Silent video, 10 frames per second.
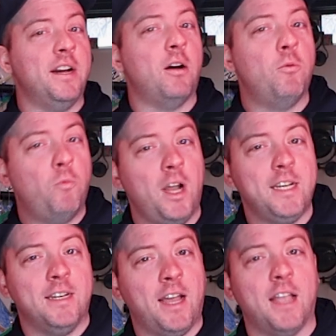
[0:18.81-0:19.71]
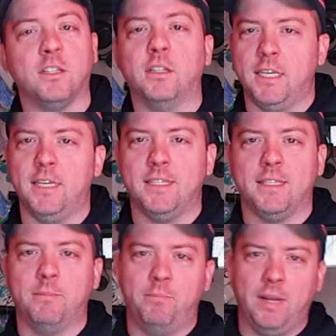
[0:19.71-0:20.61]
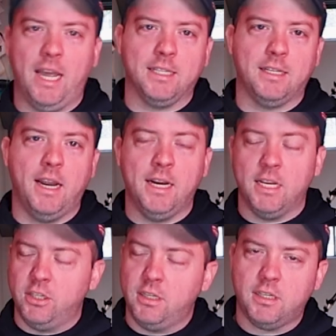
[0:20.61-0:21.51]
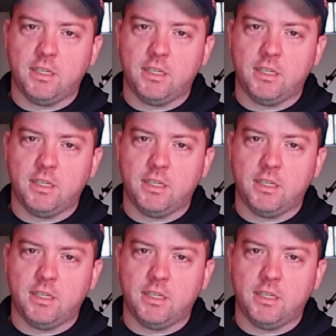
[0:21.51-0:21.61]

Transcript: find out what nozzle is the best. And as you'd